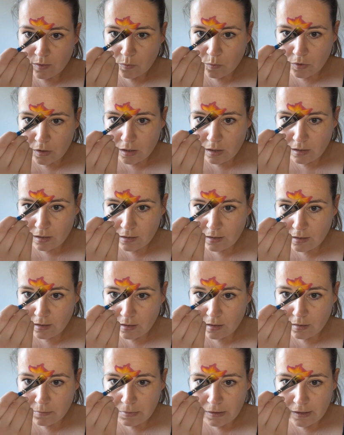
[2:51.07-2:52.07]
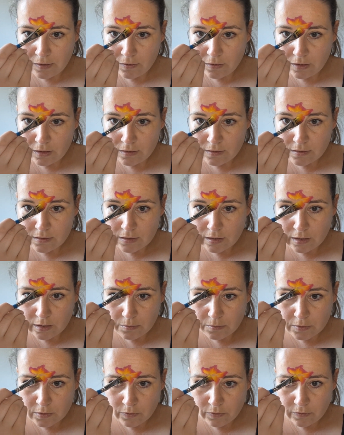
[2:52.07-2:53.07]
What I like about these
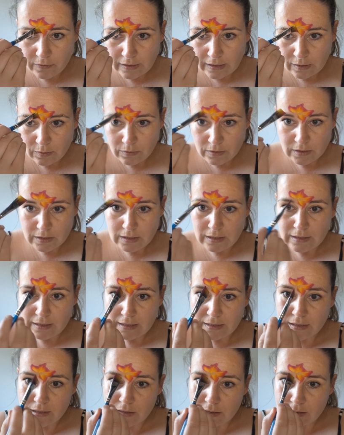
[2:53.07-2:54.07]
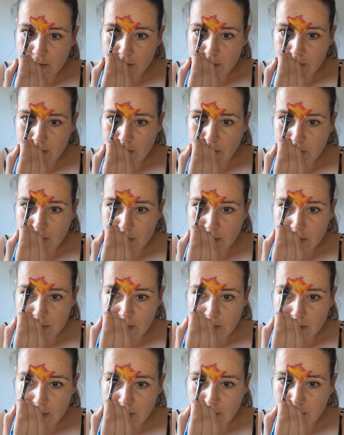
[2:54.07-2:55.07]
types of flowers is
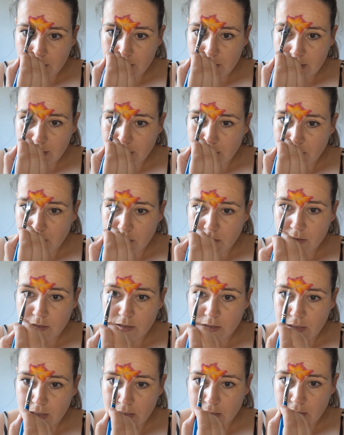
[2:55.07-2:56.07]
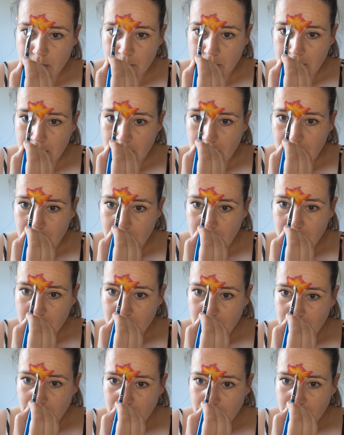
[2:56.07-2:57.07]
that it doesn't need to be
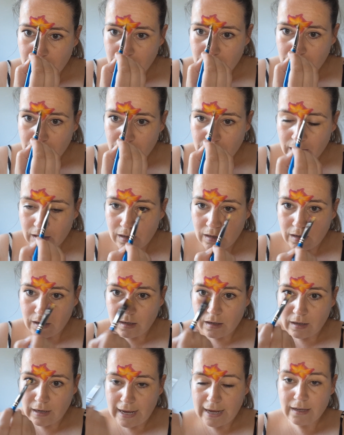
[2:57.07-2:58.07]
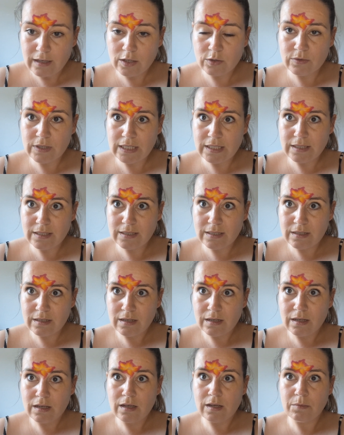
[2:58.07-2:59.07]
accurate,
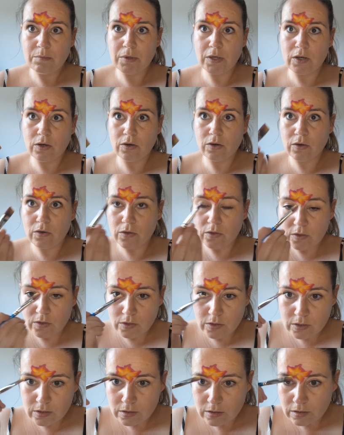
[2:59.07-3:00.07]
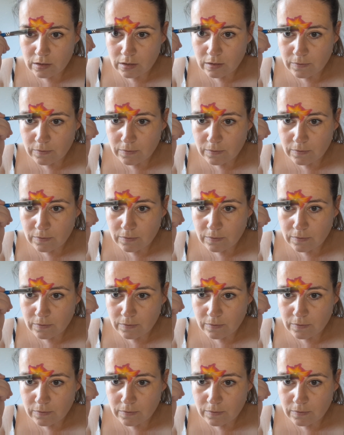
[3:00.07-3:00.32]
because